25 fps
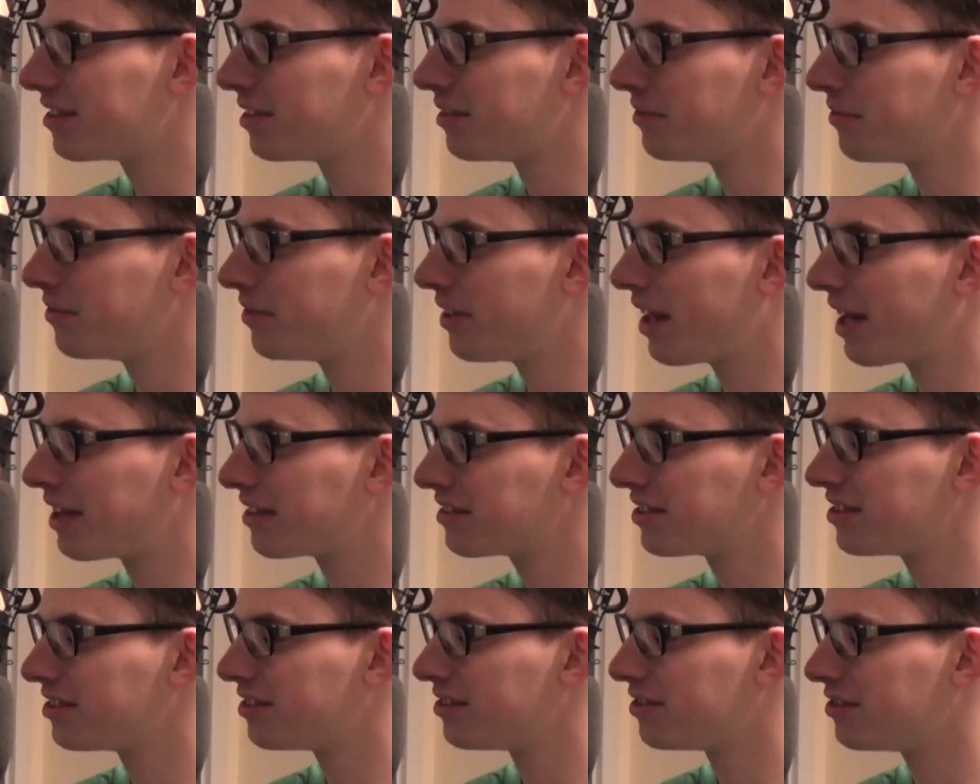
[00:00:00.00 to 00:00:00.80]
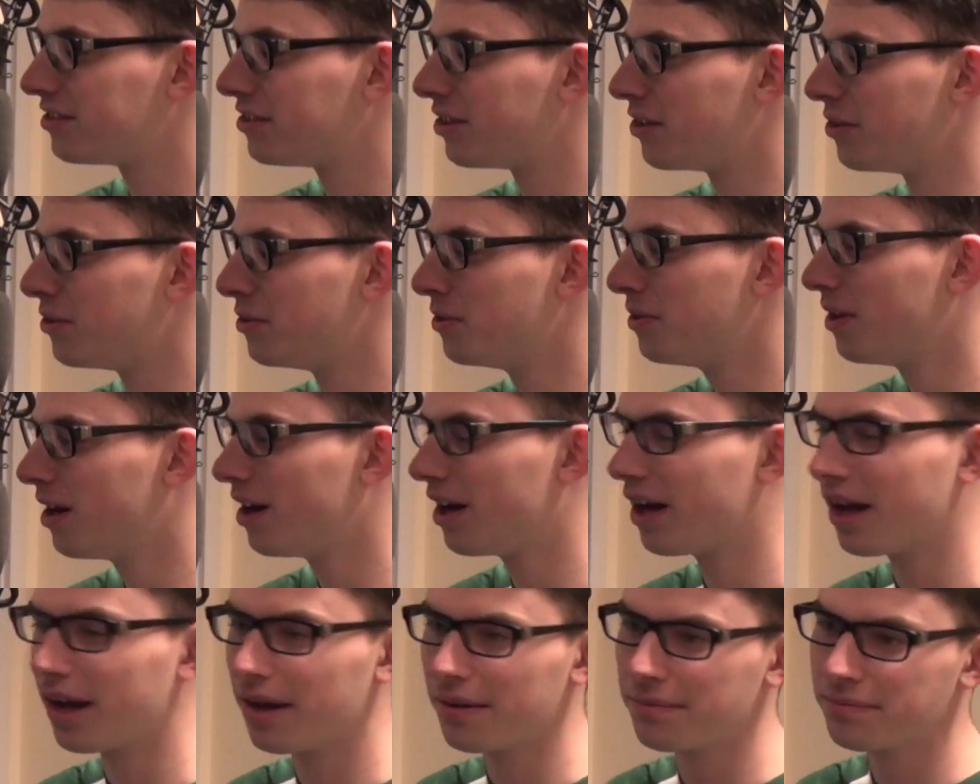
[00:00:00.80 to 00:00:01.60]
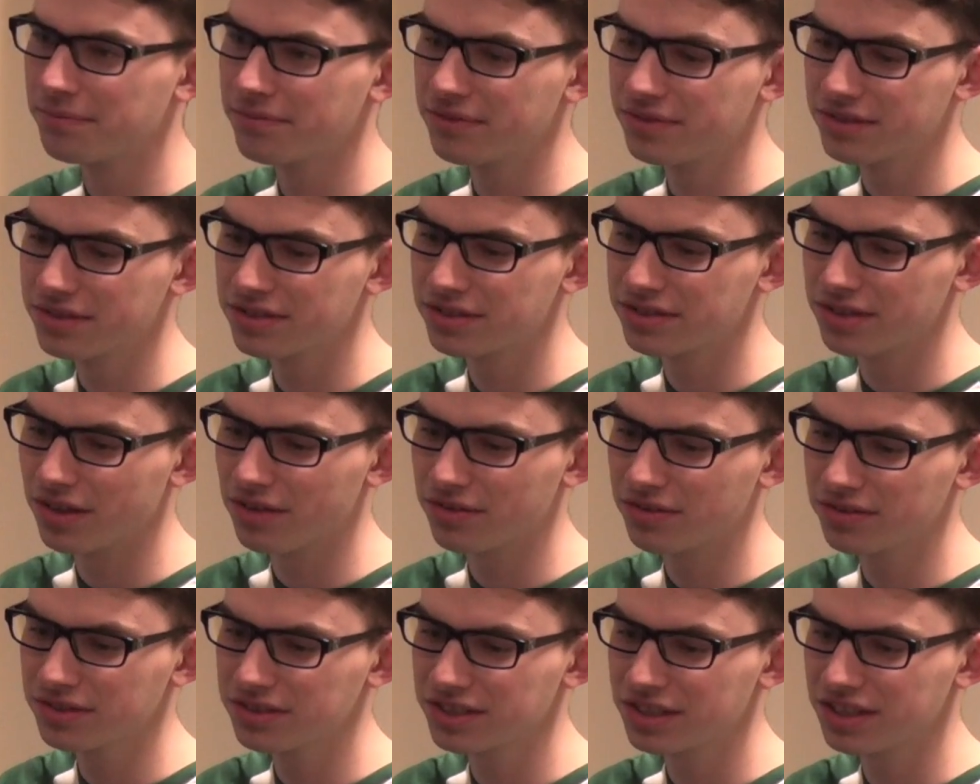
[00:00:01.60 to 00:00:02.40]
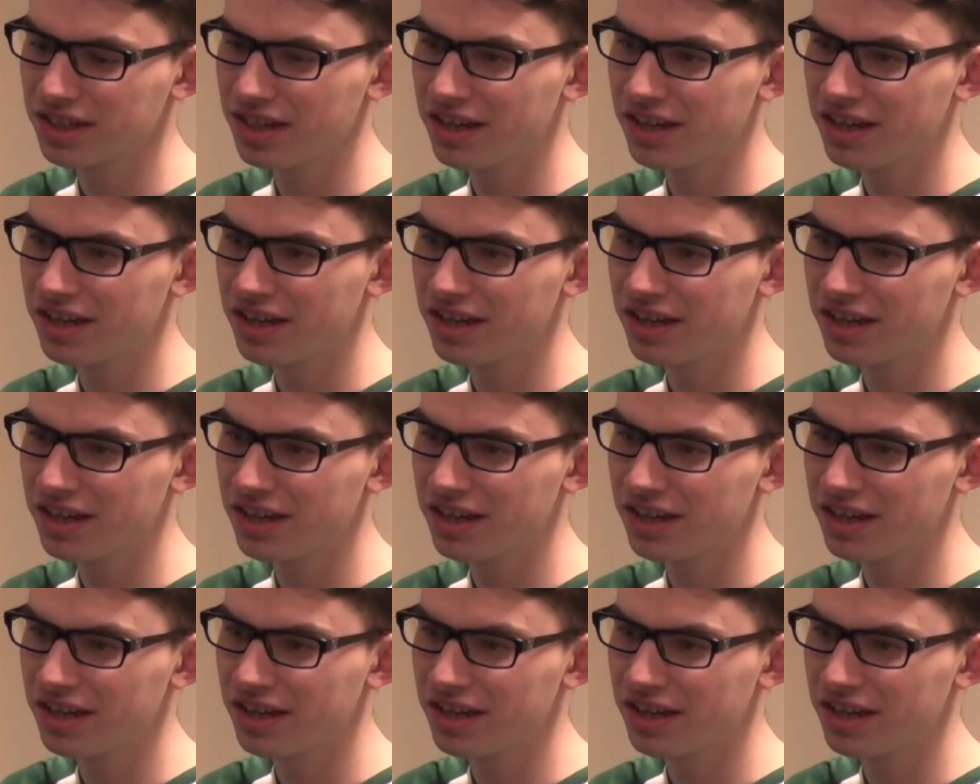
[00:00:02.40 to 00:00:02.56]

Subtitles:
are the next two songs.